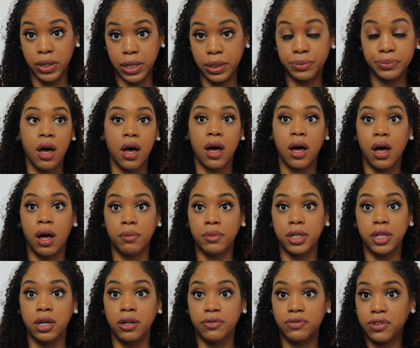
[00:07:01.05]
good. Um,
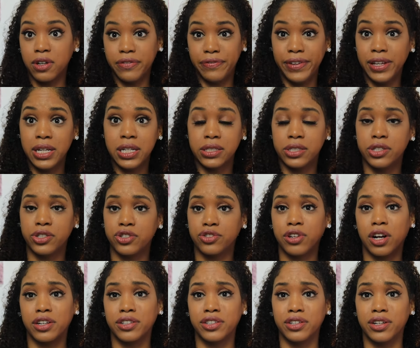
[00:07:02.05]
you know, for a fitness
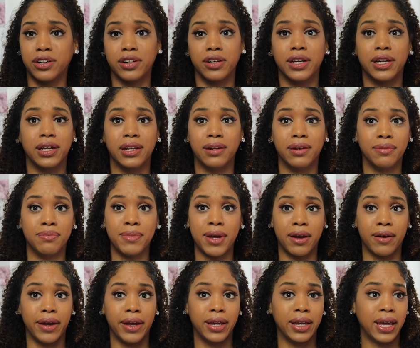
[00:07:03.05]
instructor and
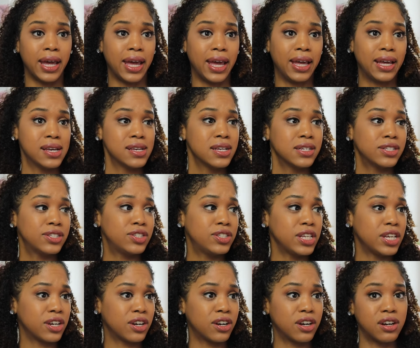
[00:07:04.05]
marrying a
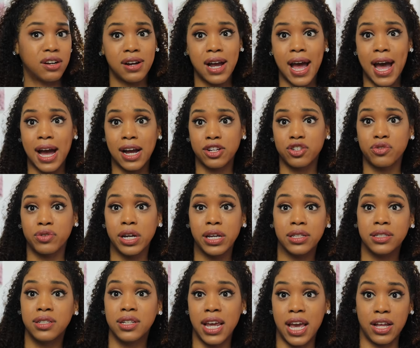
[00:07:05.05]
singer,
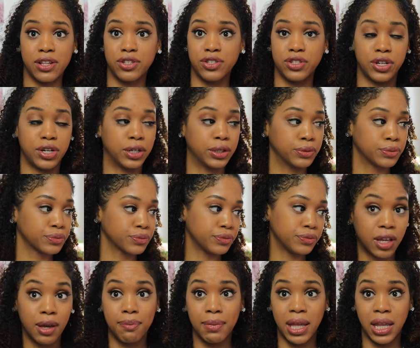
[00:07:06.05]
actress, dancer,
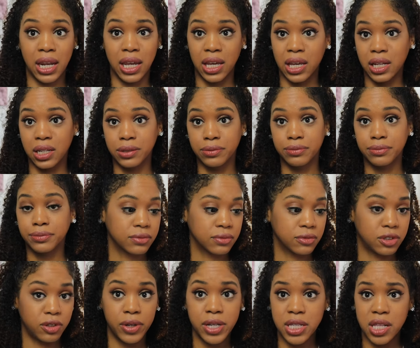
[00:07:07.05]
comedian.
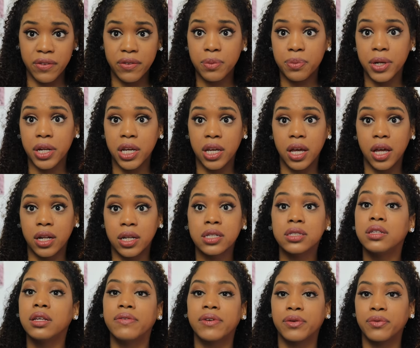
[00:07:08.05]
So he's living pretty good.
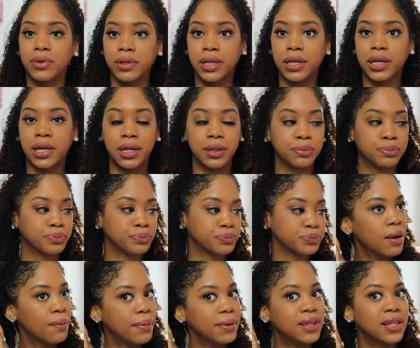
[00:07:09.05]
He's living really good
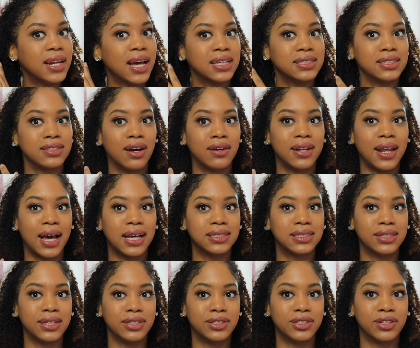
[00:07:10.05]
but then has the
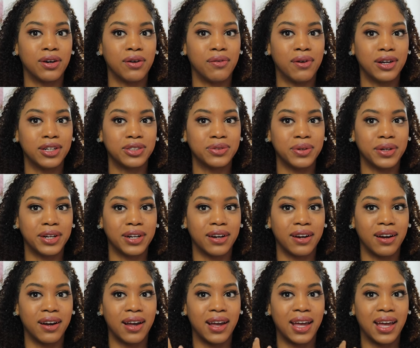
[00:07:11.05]
audacity to go on
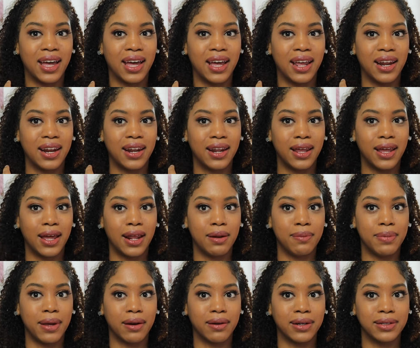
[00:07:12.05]
Twitter and
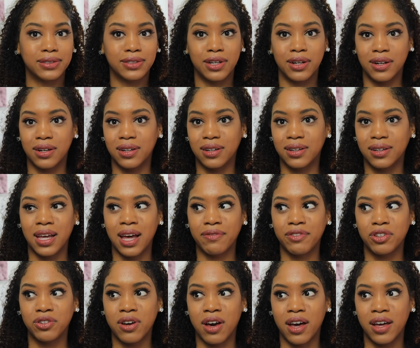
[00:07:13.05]
embarrass her.
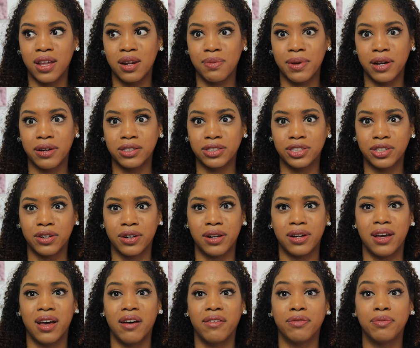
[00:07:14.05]
Have you not embarrassed her
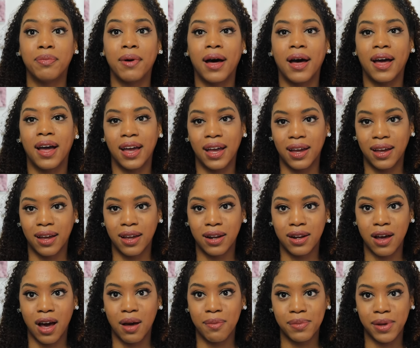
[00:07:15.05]
enough by
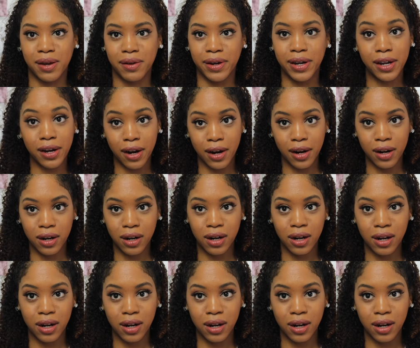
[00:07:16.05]
not marrying her?